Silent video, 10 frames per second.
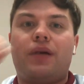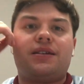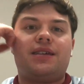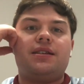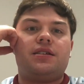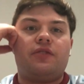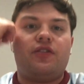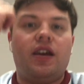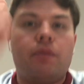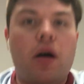pass into the
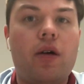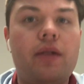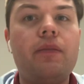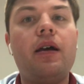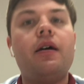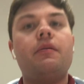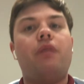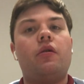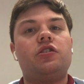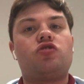feet of Bowen.
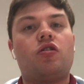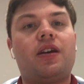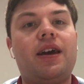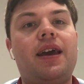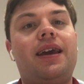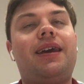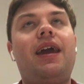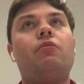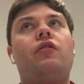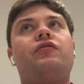Bowen struck it. It
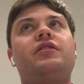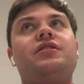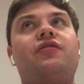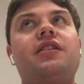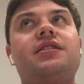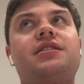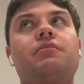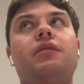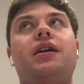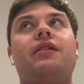came off the defender
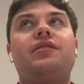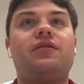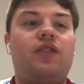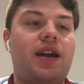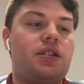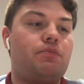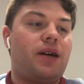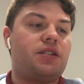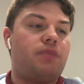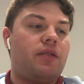Samir and deflected
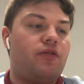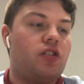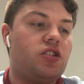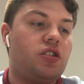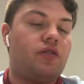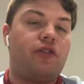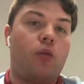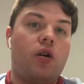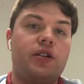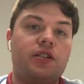past Ben Foster for
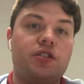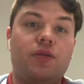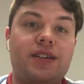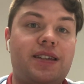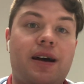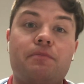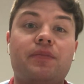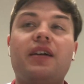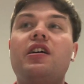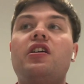1-0 to West Ham.
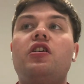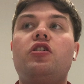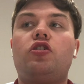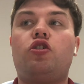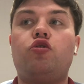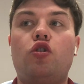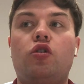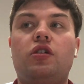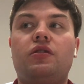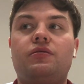
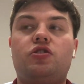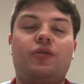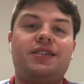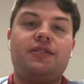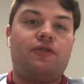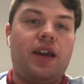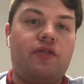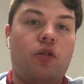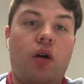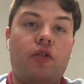Cruel twist of
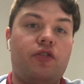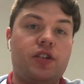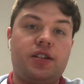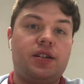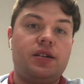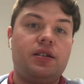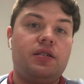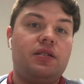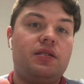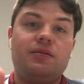fate for Watford.
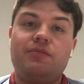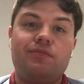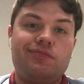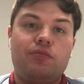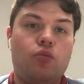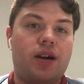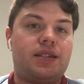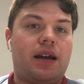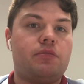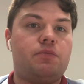
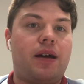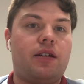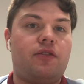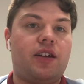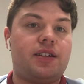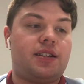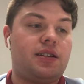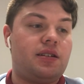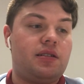West Ham's benefit.